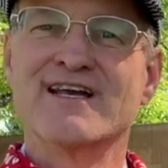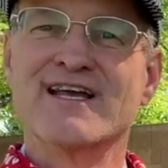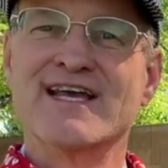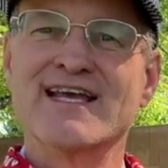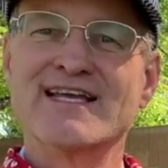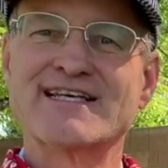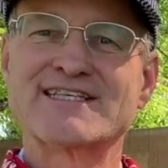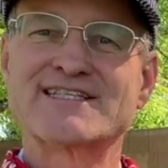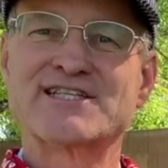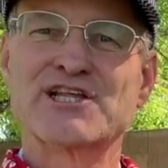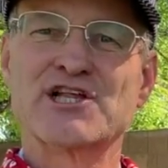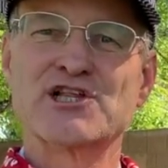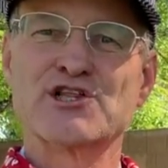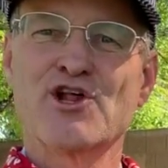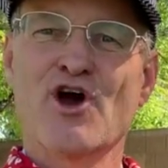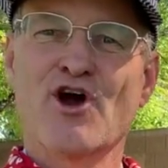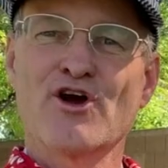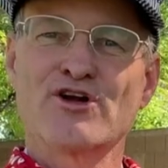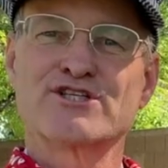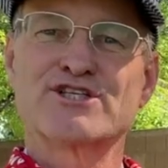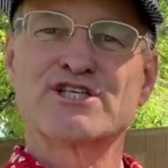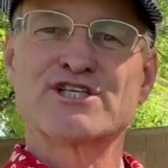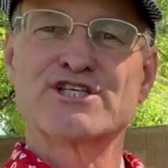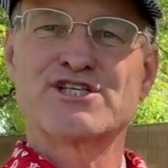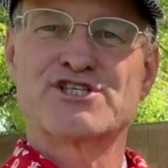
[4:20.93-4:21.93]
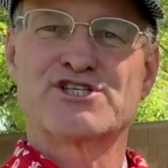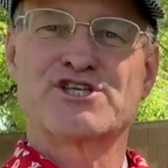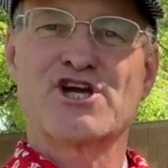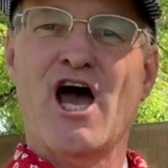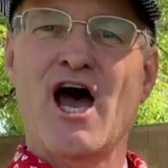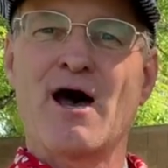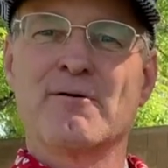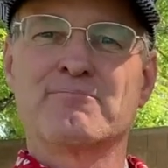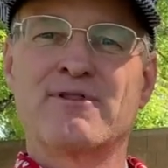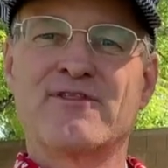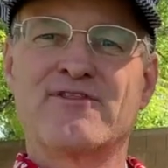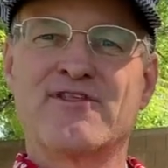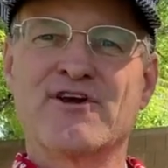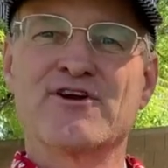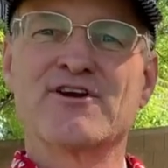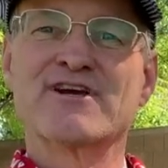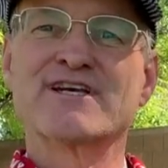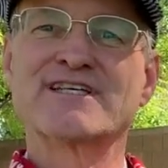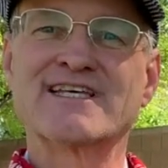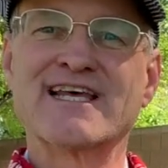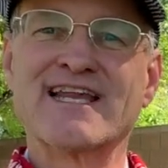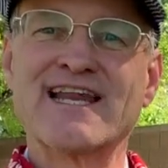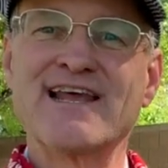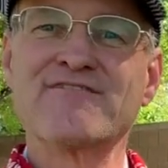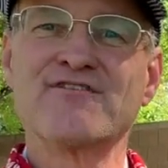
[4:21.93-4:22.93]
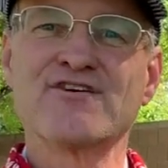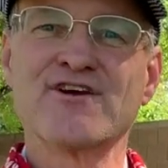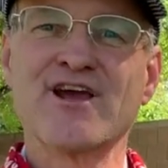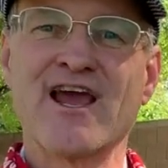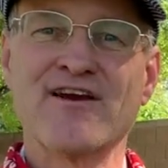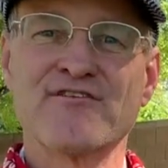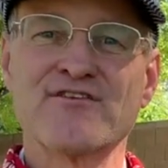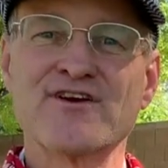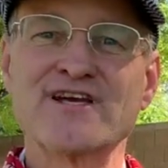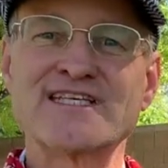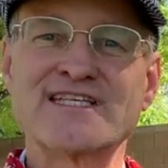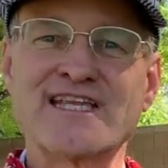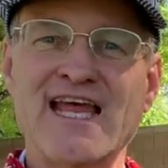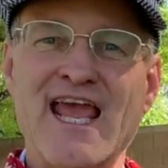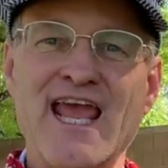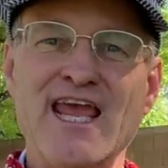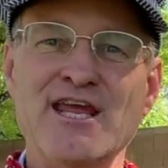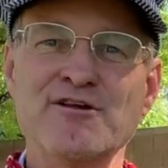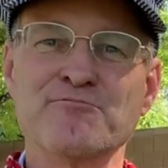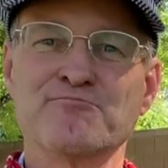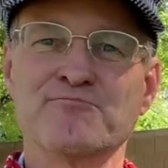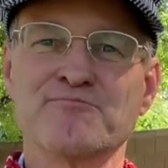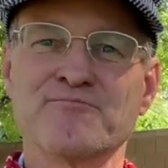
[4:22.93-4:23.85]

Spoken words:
is the largest job that there is in every state?